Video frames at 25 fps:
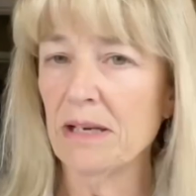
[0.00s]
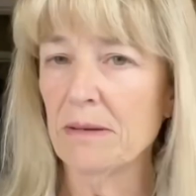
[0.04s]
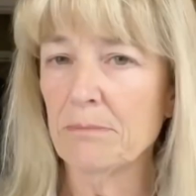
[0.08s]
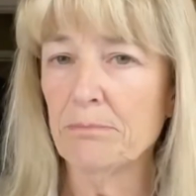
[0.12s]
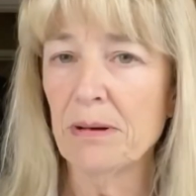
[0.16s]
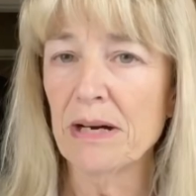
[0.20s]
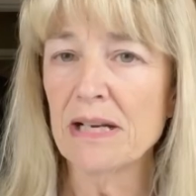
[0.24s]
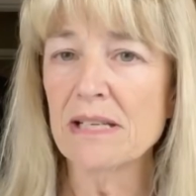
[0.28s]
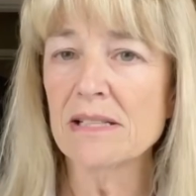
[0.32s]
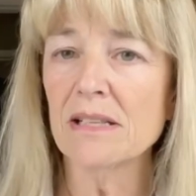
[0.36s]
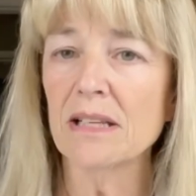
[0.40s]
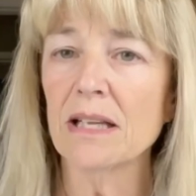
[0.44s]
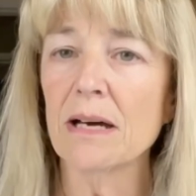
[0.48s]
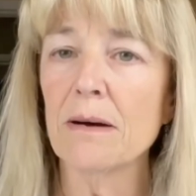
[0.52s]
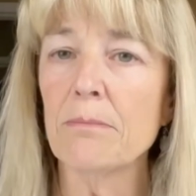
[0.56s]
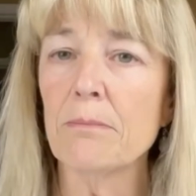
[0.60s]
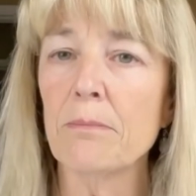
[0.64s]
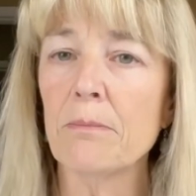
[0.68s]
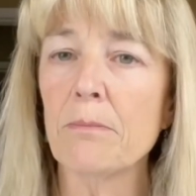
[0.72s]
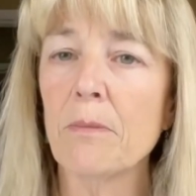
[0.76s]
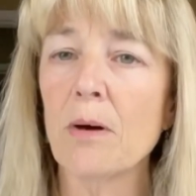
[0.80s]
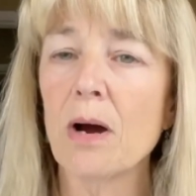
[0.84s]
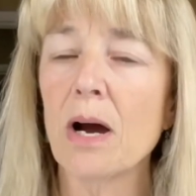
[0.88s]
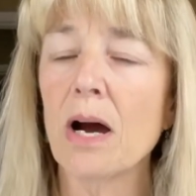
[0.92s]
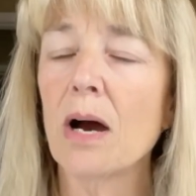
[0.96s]
bundle up
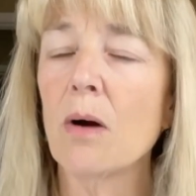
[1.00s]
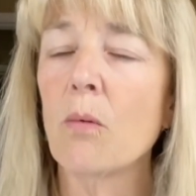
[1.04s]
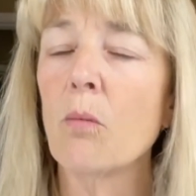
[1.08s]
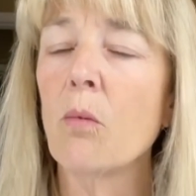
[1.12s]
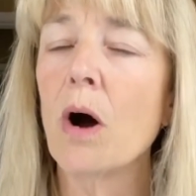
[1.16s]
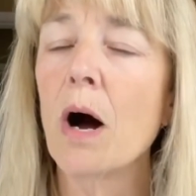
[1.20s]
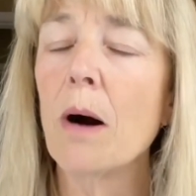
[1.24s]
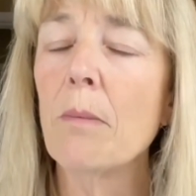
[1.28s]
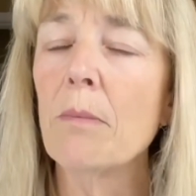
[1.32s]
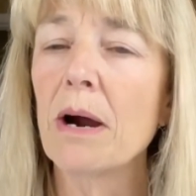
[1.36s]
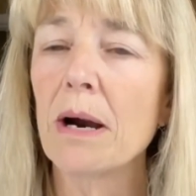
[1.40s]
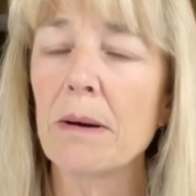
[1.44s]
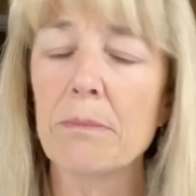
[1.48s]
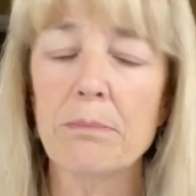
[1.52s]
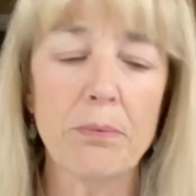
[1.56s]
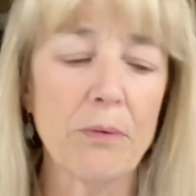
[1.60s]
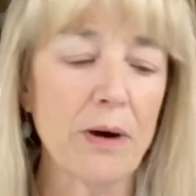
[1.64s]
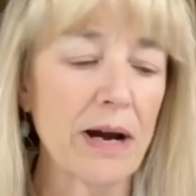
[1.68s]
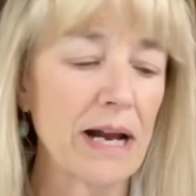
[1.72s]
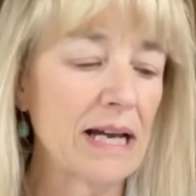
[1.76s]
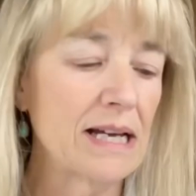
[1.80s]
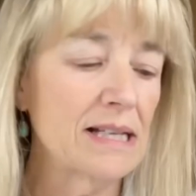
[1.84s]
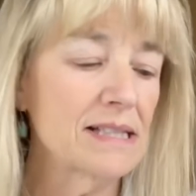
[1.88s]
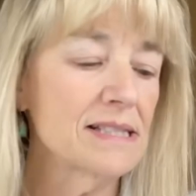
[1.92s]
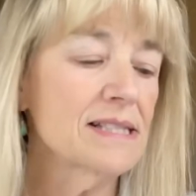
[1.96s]
Walmart
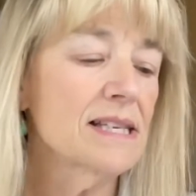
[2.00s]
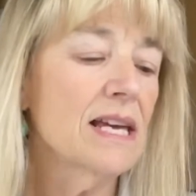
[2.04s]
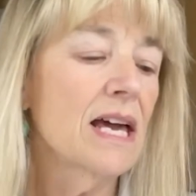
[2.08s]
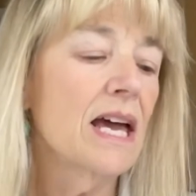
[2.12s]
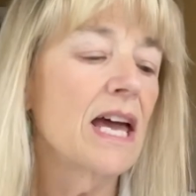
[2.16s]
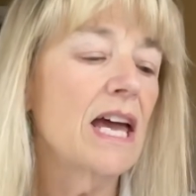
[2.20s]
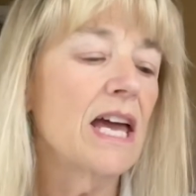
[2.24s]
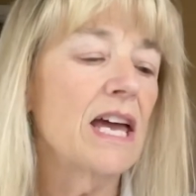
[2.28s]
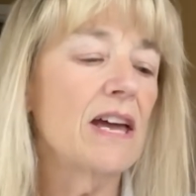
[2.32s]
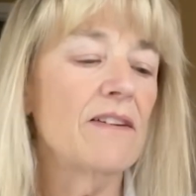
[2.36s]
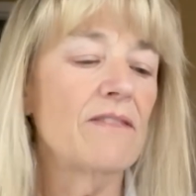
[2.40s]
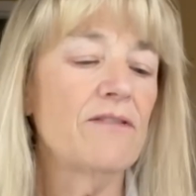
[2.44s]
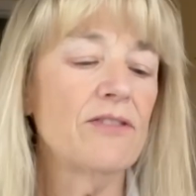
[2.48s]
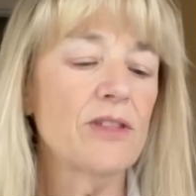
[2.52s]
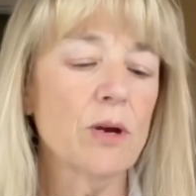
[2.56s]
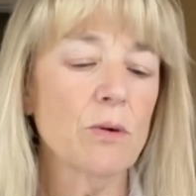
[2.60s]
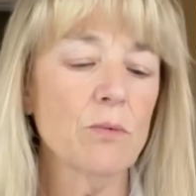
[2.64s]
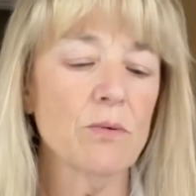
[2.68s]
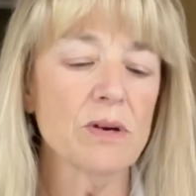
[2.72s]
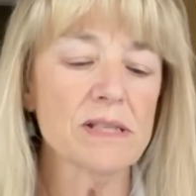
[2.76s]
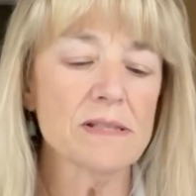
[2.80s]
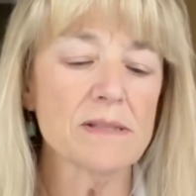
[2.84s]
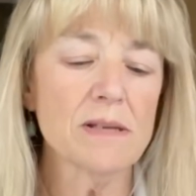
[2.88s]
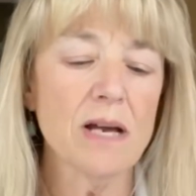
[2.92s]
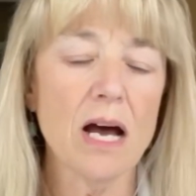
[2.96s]
brands if there
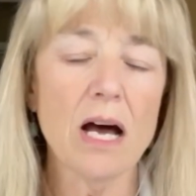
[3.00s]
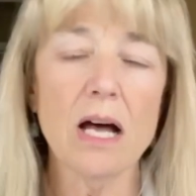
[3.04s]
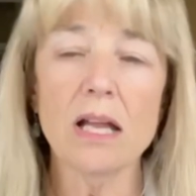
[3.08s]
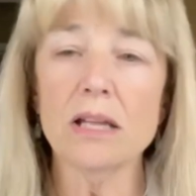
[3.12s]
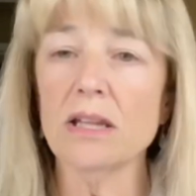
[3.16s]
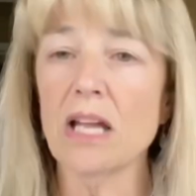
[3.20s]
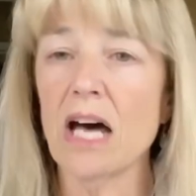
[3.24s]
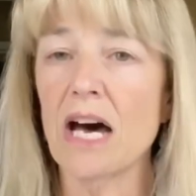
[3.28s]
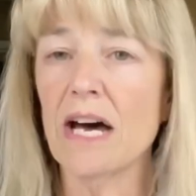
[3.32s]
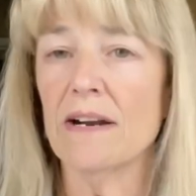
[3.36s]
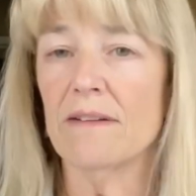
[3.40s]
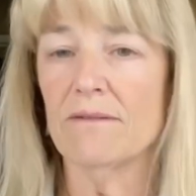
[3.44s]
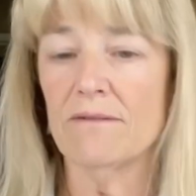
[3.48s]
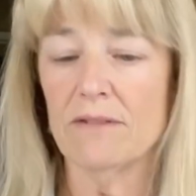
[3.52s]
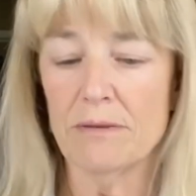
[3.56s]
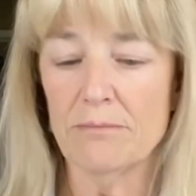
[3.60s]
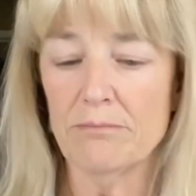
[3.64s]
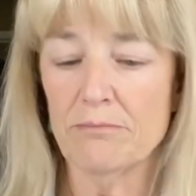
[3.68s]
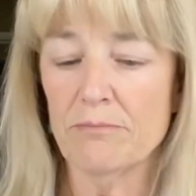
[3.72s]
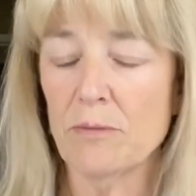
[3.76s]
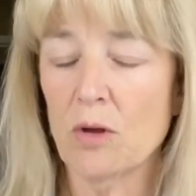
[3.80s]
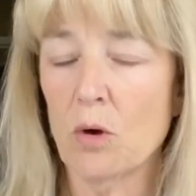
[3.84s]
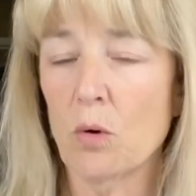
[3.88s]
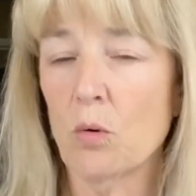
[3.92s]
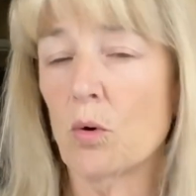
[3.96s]
was a lot of them,
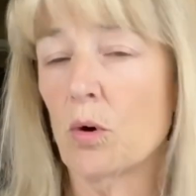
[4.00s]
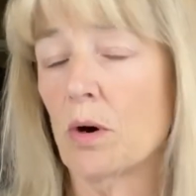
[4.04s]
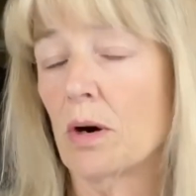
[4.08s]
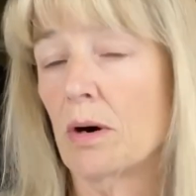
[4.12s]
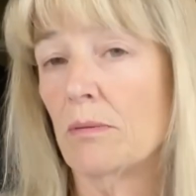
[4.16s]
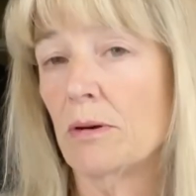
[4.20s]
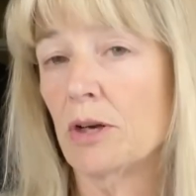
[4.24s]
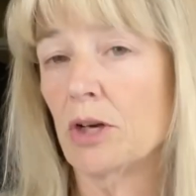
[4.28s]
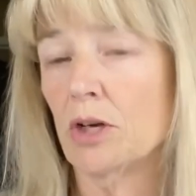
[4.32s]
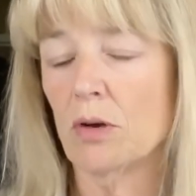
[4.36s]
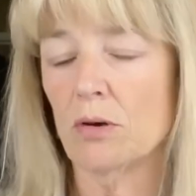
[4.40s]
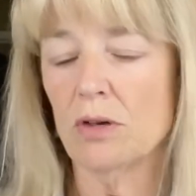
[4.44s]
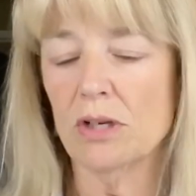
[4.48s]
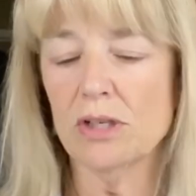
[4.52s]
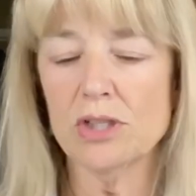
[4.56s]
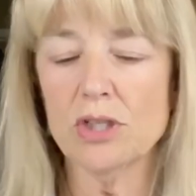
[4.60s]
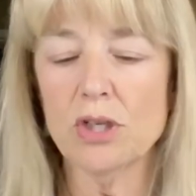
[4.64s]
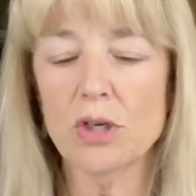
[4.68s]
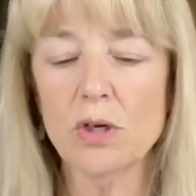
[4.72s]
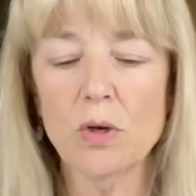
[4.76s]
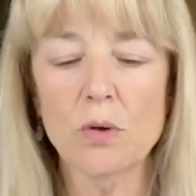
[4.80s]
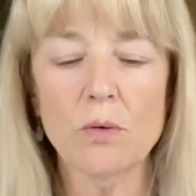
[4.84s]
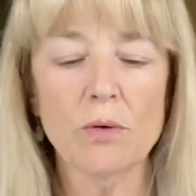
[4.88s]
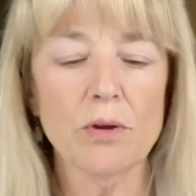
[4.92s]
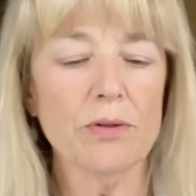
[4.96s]
or
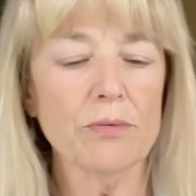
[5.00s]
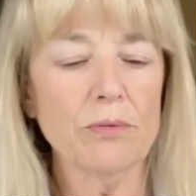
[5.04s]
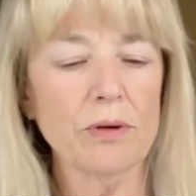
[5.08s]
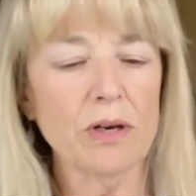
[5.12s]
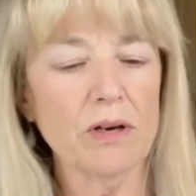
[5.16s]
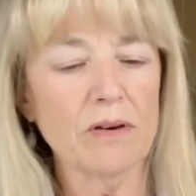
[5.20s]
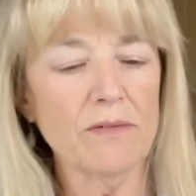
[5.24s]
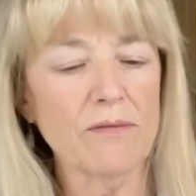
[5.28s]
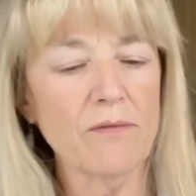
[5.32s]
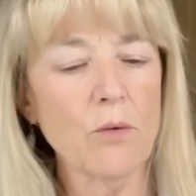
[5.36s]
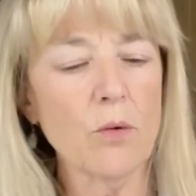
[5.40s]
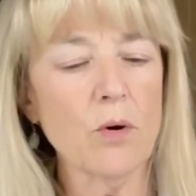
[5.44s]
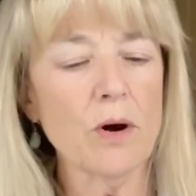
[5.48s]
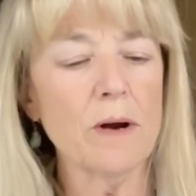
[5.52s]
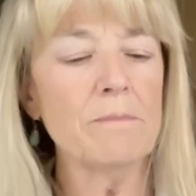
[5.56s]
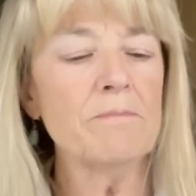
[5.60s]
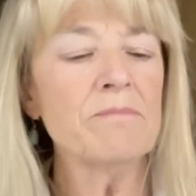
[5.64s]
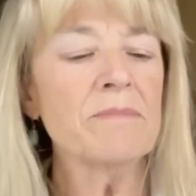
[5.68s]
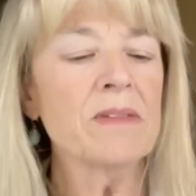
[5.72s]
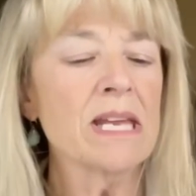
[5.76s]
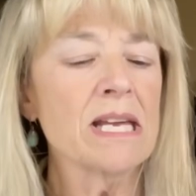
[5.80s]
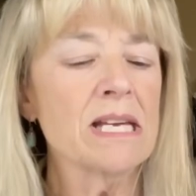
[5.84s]
2 or 3 or 4.